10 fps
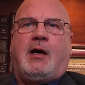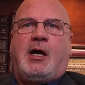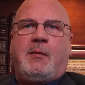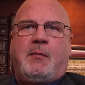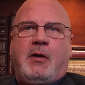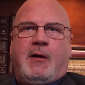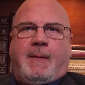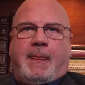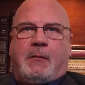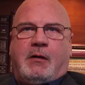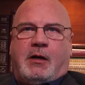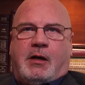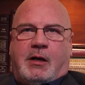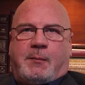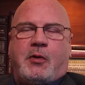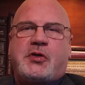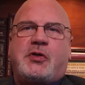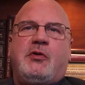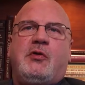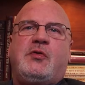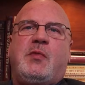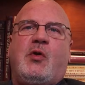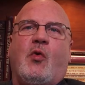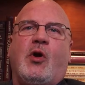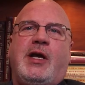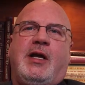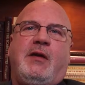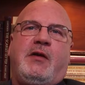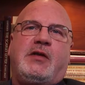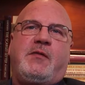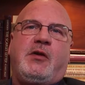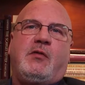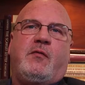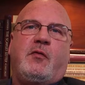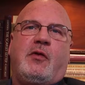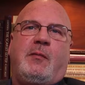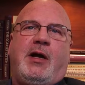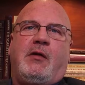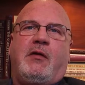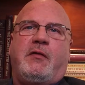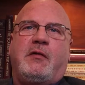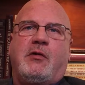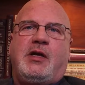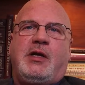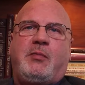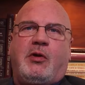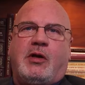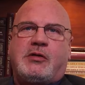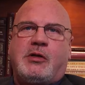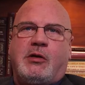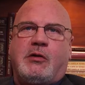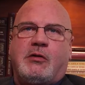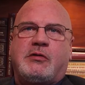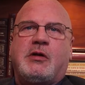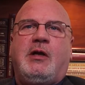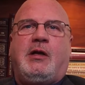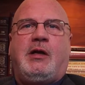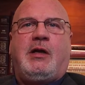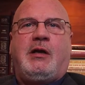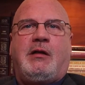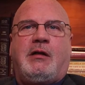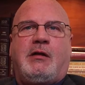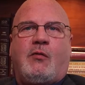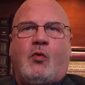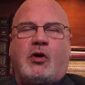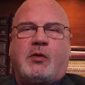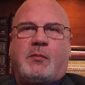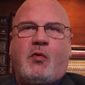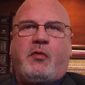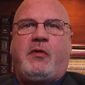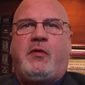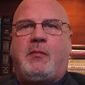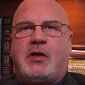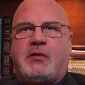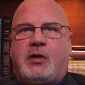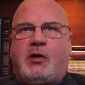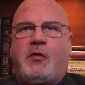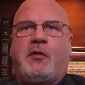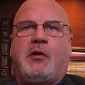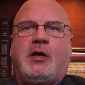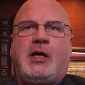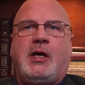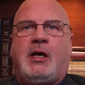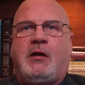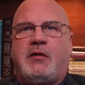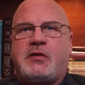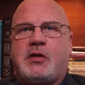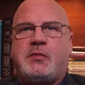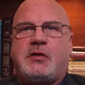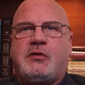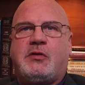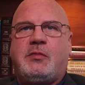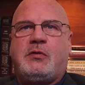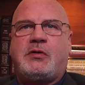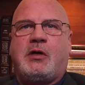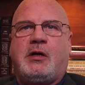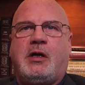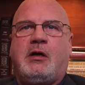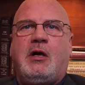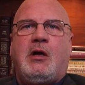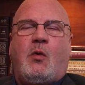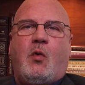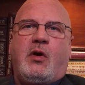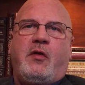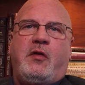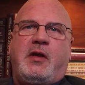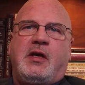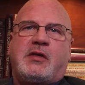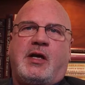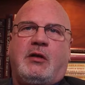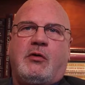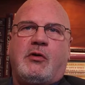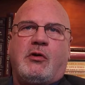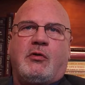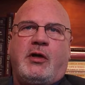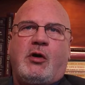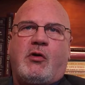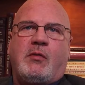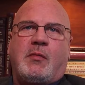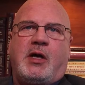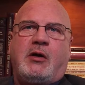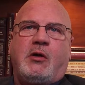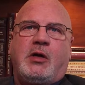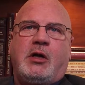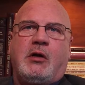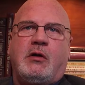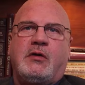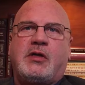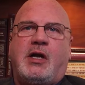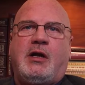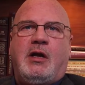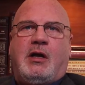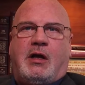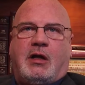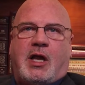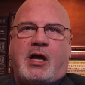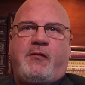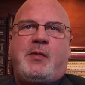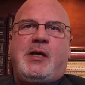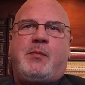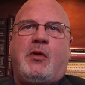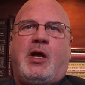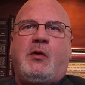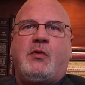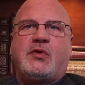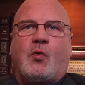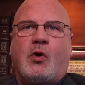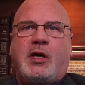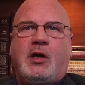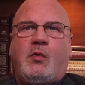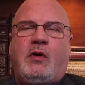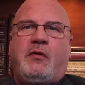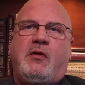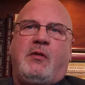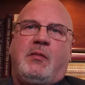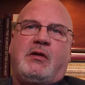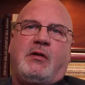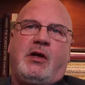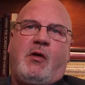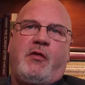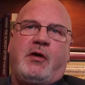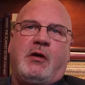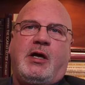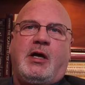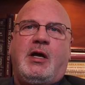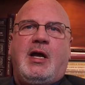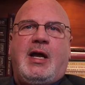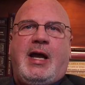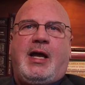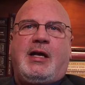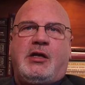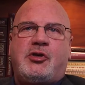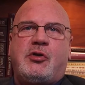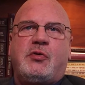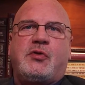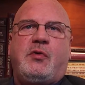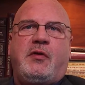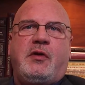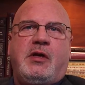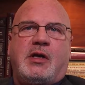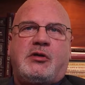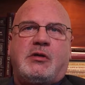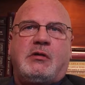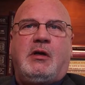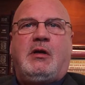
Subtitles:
I'm a person who's been working in this field for about 30 plus years and worked both in the mental health area and the substance abuse area. One of the things I learned early on in my career is that a lot of people I was working with in the mental health area had issues with addiction.